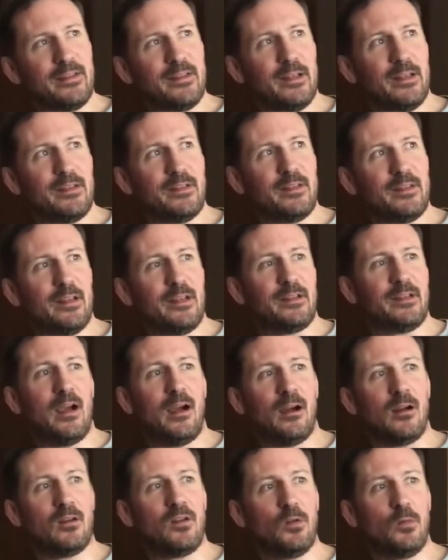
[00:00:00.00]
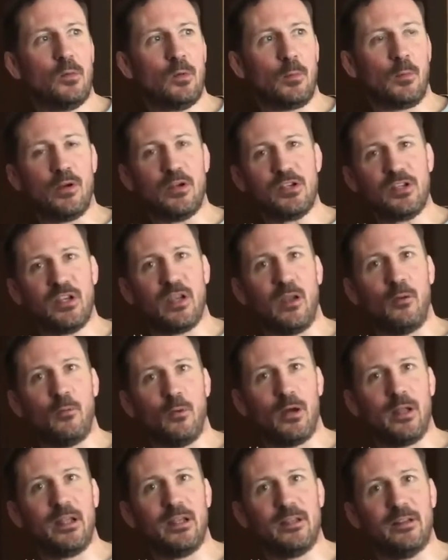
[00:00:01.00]
I think it's hard to appreciate
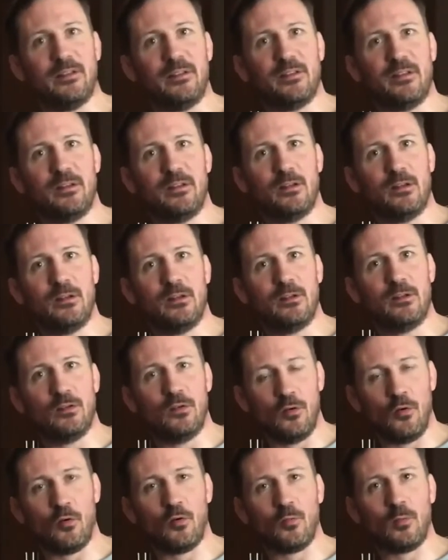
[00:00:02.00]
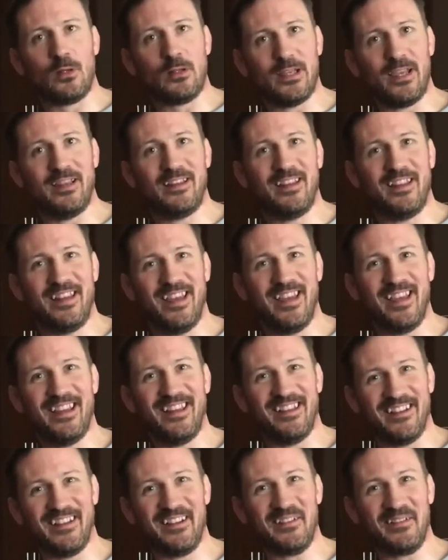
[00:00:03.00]
what his normal day-to-day
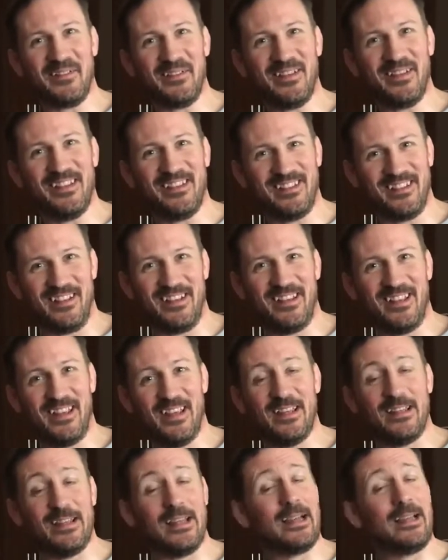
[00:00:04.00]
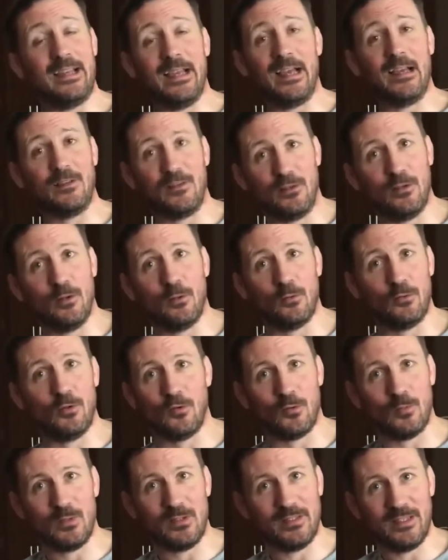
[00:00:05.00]
life is like, in that he has no
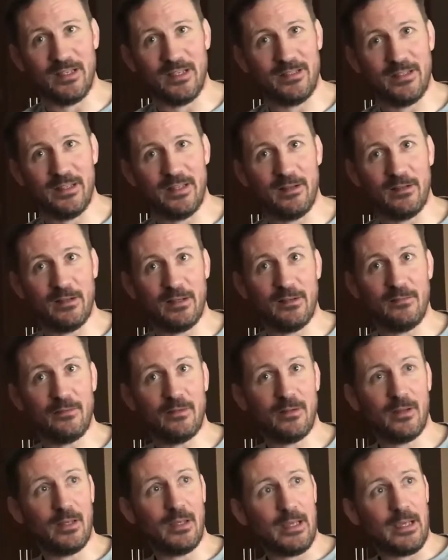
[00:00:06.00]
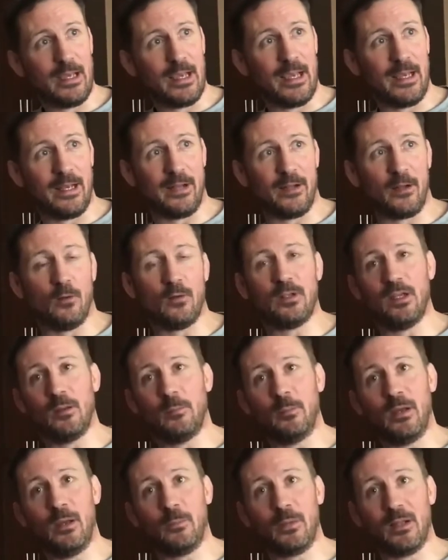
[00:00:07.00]
normal day-to-day life. And I don't
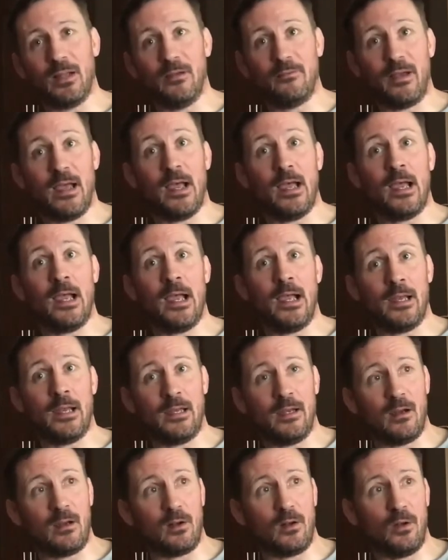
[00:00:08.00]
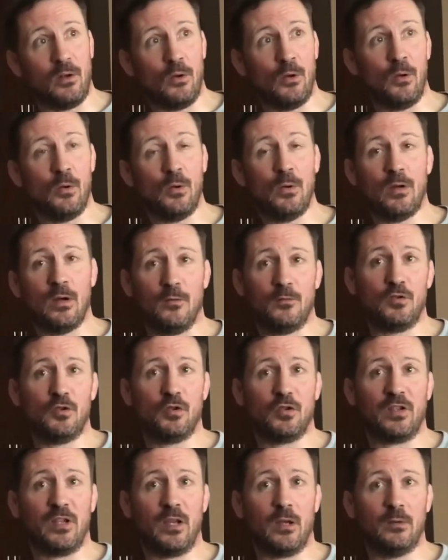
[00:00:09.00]
think people have any clue of
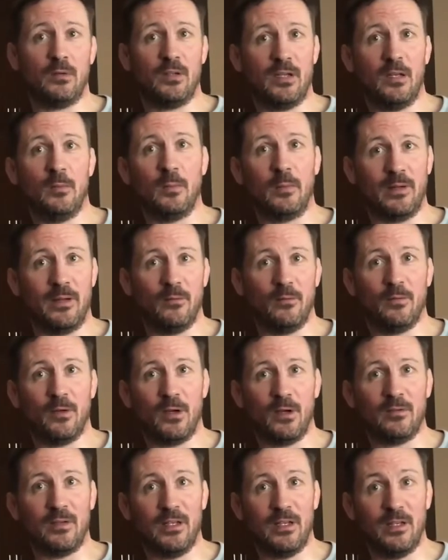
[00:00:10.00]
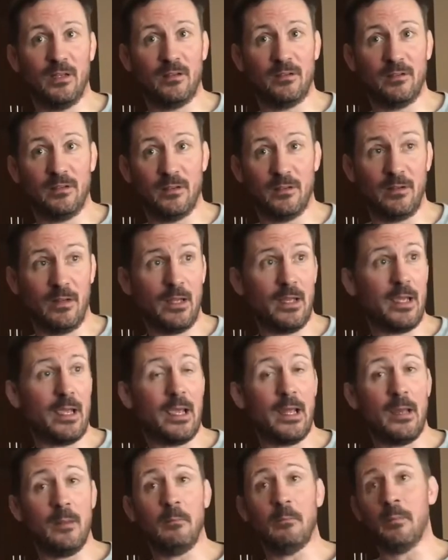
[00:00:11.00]
just how deeply involved he is
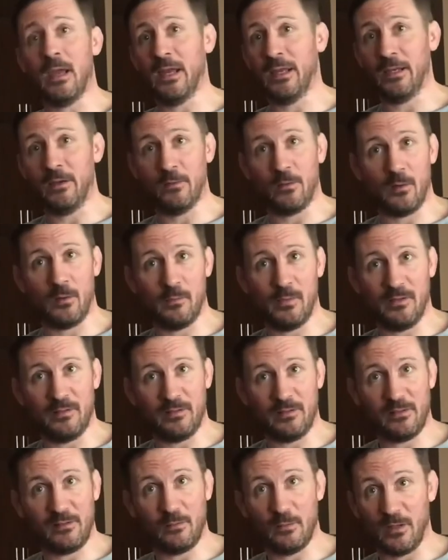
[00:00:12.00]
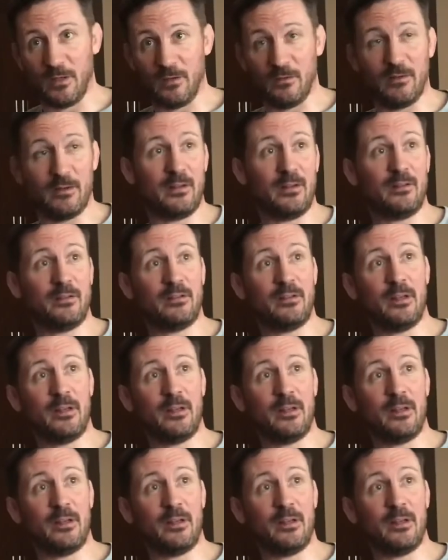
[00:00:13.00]
in many other businesses, whether it's